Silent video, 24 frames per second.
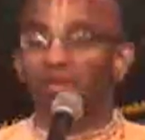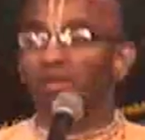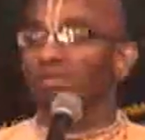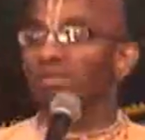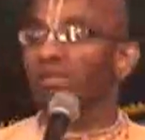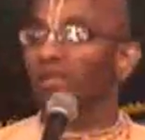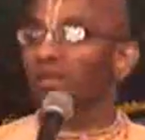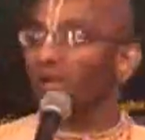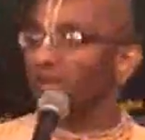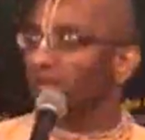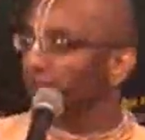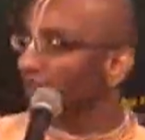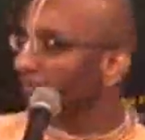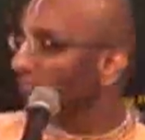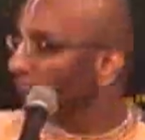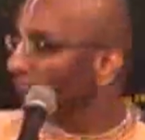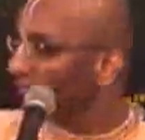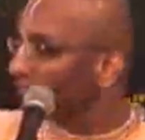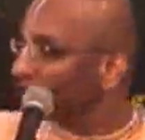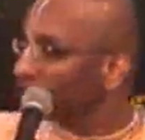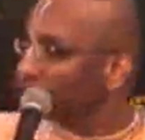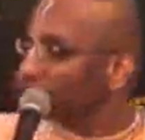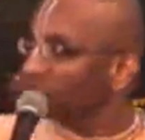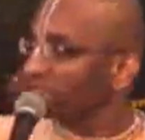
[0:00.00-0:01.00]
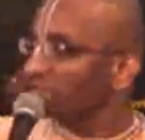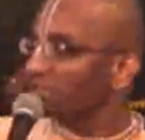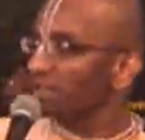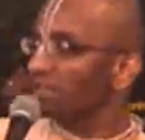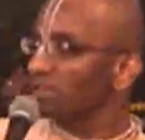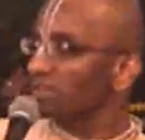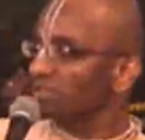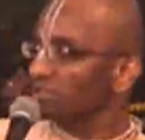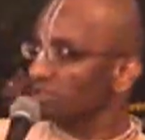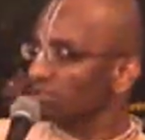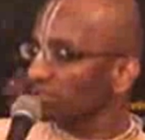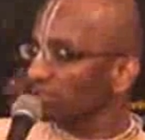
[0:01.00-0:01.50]
There are
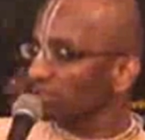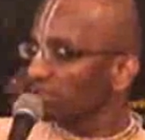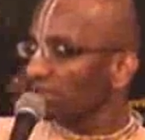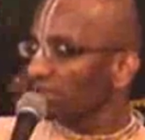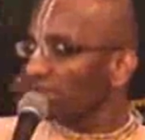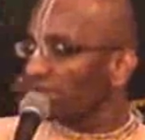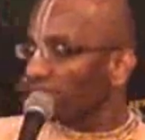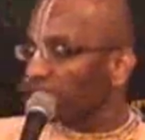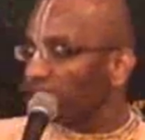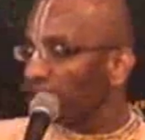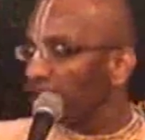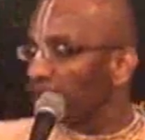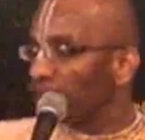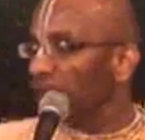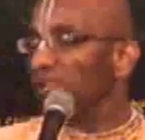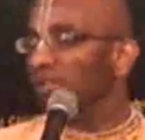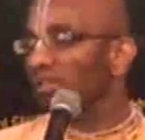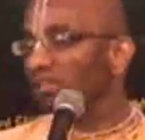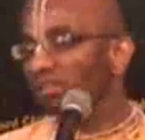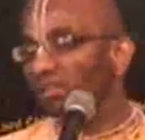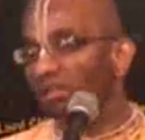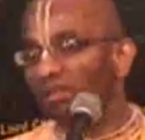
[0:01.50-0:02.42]
differences in